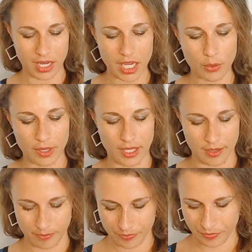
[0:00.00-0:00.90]

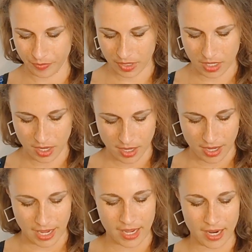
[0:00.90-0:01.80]
equally.
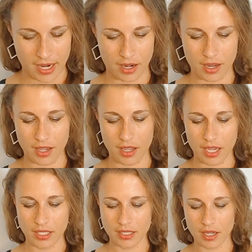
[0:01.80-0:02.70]
And
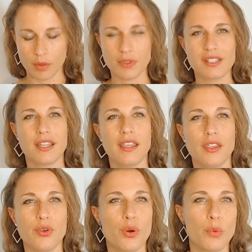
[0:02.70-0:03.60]
it's almost
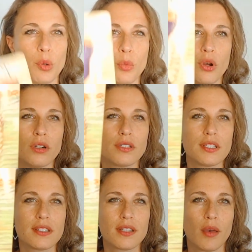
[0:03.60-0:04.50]
like your reward
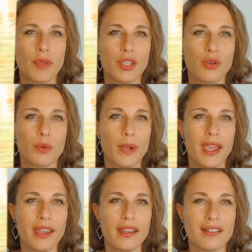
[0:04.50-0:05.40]
is coming your
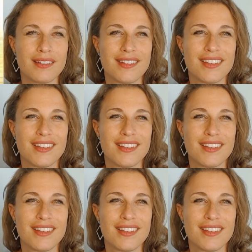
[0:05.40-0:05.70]
way.